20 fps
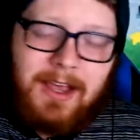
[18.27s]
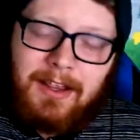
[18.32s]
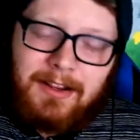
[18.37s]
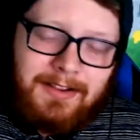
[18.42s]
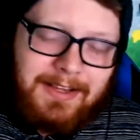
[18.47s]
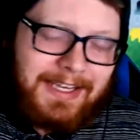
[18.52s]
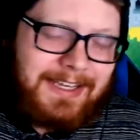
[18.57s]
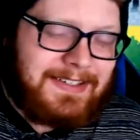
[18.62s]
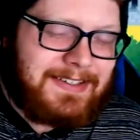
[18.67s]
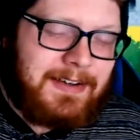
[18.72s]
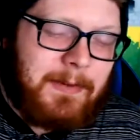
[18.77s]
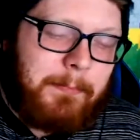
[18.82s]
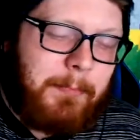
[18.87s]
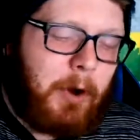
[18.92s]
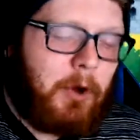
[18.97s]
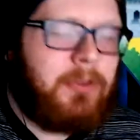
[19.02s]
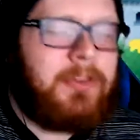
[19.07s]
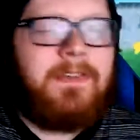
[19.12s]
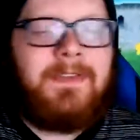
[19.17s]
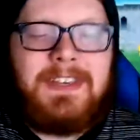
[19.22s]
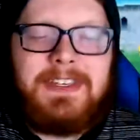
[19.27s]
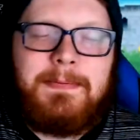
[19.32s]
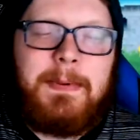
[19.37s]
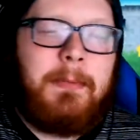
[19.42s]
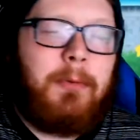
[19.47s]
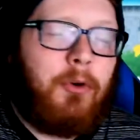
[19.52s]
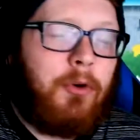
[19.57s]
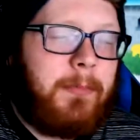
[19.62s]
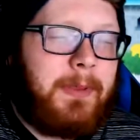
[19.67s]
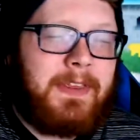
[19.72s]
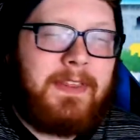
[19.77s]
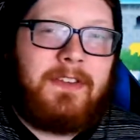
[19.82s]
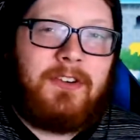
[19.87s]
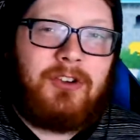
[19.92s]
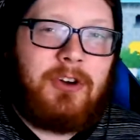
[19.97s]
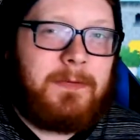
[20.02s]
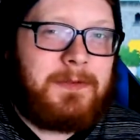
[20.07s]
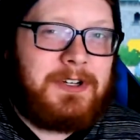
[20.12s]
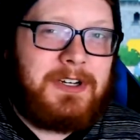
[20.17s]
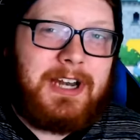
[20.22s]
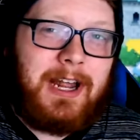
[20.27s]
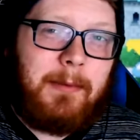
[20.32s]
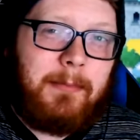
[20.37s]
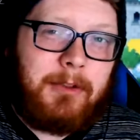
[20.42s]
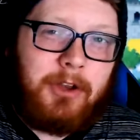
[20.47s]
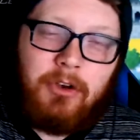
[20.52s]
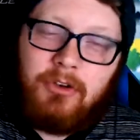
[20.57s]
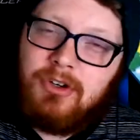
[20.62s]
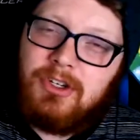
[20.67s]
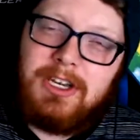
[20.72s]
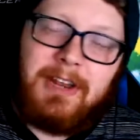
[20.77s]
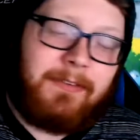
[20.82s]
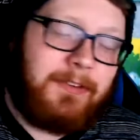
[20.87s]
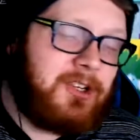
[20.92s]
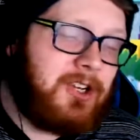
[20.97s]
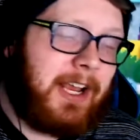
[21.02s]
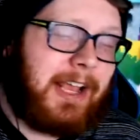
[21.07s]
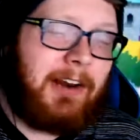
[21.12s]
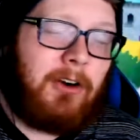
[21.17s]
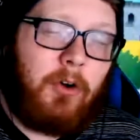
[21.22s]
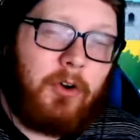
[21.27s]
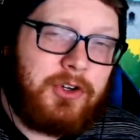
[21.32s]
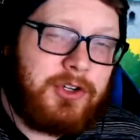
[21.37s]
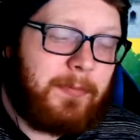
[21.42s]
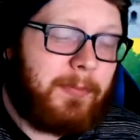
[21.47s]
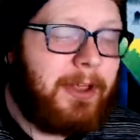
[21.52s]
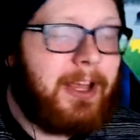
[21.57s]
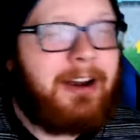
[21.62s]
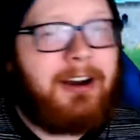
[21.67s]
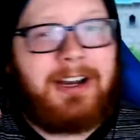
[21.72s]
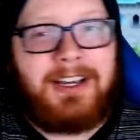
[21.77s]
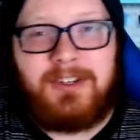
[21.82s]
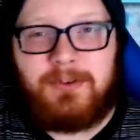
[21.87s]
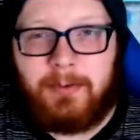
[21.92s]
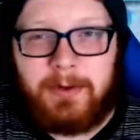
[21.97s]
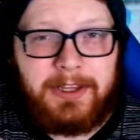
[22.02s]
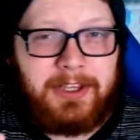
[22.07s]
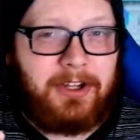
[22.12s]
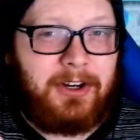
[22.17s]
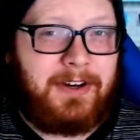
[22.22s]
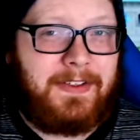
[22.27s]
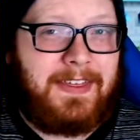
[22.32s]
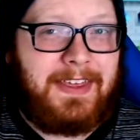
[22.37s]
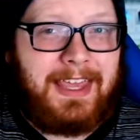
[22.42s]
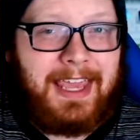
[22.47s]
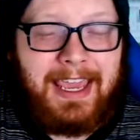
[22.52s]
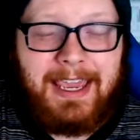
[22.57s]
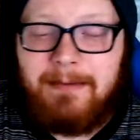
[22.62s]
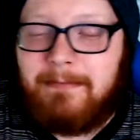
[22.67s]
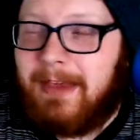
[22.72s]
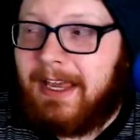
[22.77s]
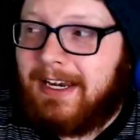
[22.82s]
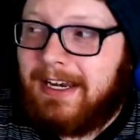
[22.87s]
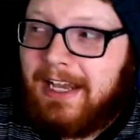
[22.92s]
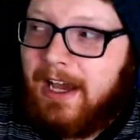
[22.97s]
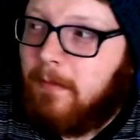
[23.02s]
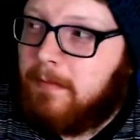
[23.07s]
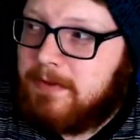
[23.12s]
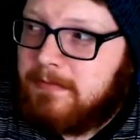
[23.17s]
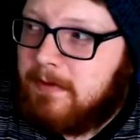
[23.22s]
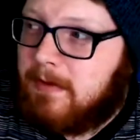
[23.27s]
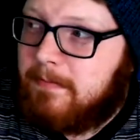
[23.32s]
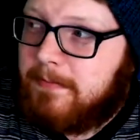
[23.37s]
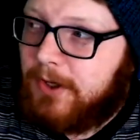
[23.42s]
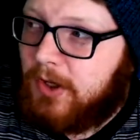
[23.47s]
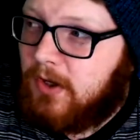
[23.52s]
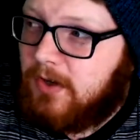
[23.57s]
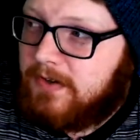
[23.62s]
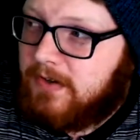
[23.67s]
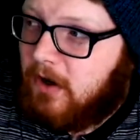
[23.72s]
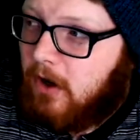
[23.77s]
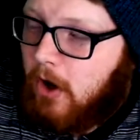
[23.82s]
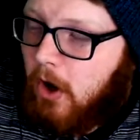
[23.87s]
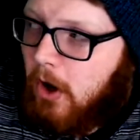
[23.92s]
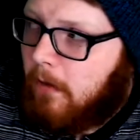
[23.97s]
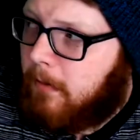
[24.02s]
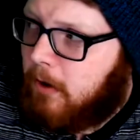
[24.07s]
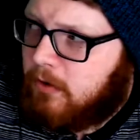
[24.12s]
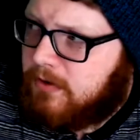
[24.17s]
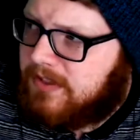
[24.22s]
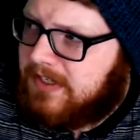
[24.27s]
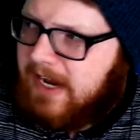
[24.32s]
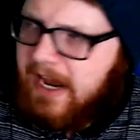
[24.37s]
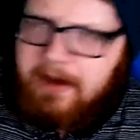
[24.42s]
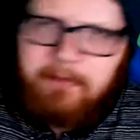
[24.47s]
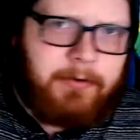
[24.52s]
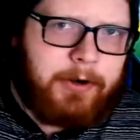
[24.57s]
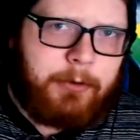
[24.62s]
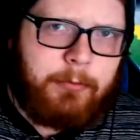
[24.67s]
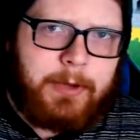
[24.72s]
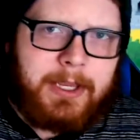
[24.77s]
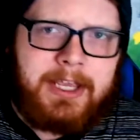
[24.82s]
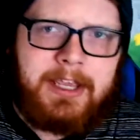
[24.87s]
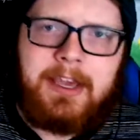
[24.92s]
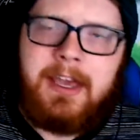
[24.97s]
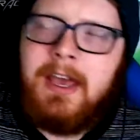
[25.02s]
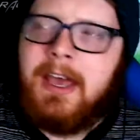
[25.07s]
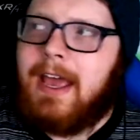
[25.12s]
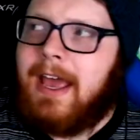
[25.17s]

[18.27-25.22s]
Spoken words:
Links to both of these people will be in the description down below. You should definitely check out Ultra Player. He's really good at the game, and he helps me build almost every week.